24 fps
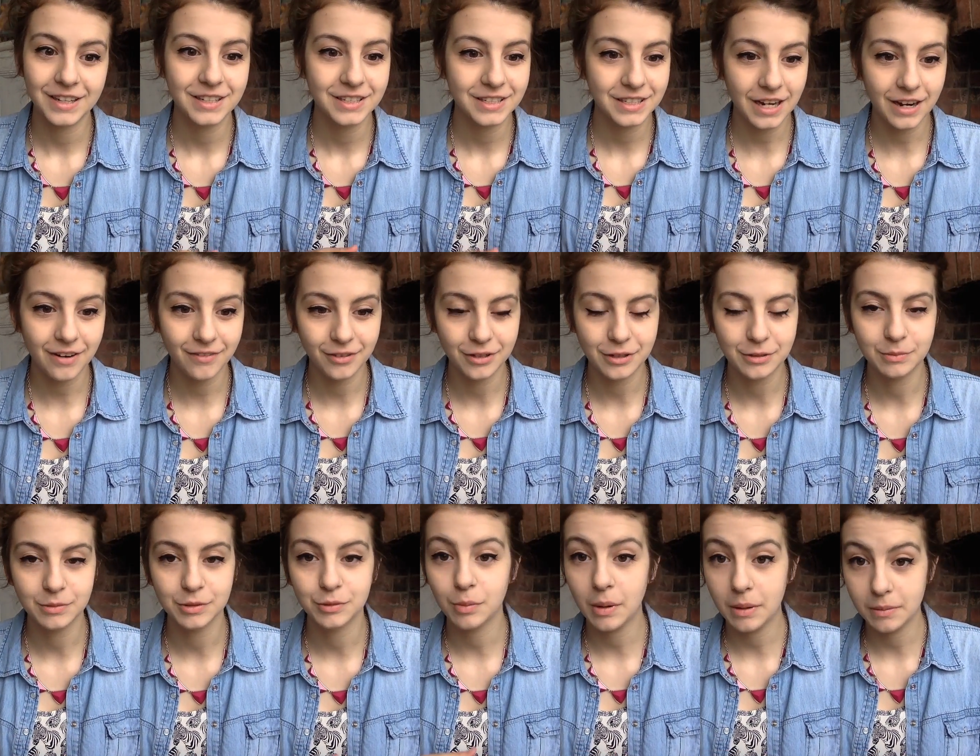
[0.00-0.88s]
chat
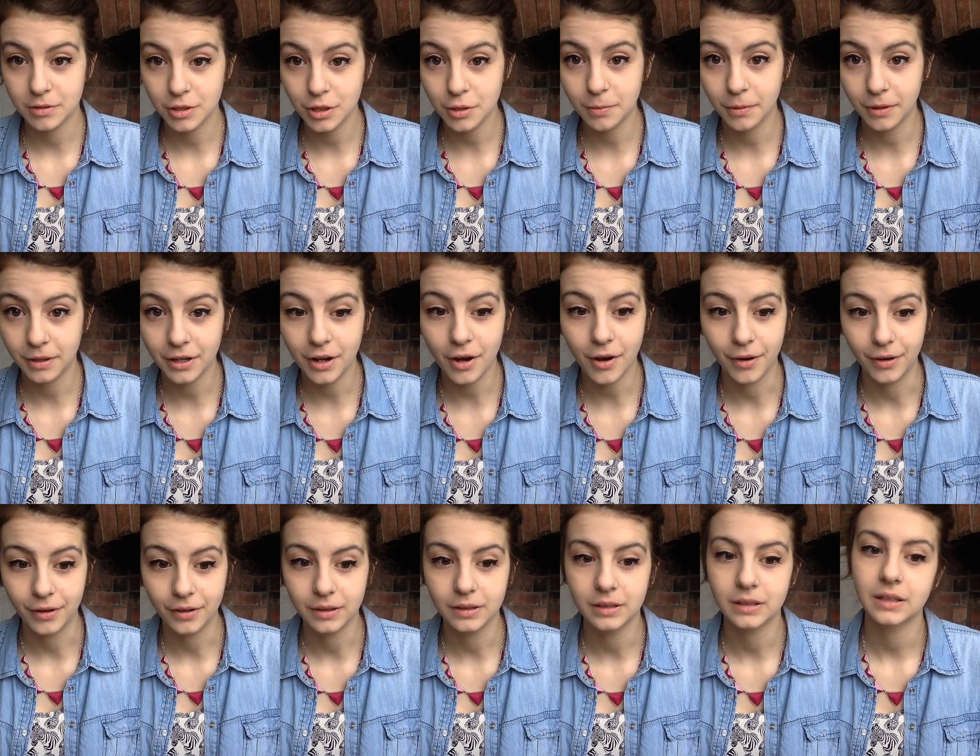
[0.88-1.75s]
rooms, web 2.0,
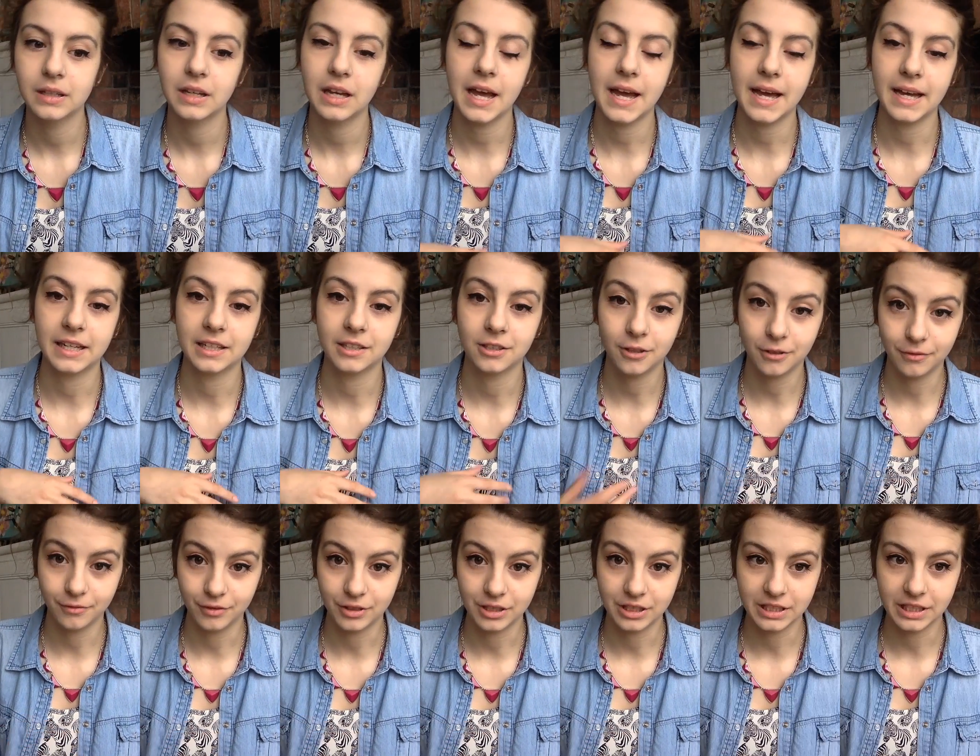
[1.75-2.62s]
and
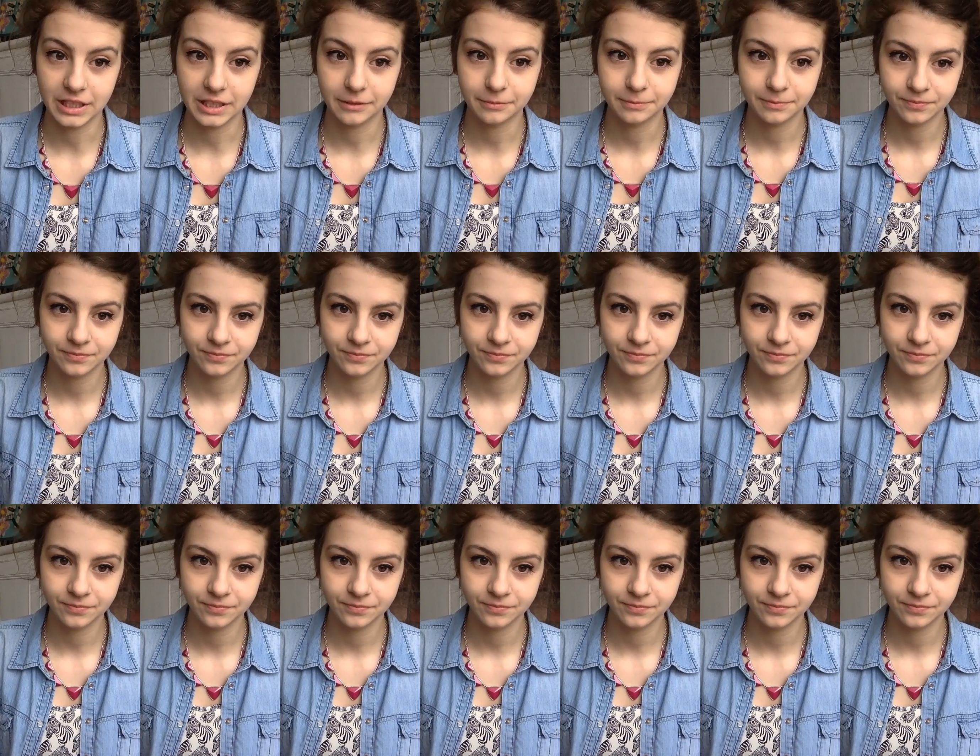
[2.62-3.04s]
conferencing.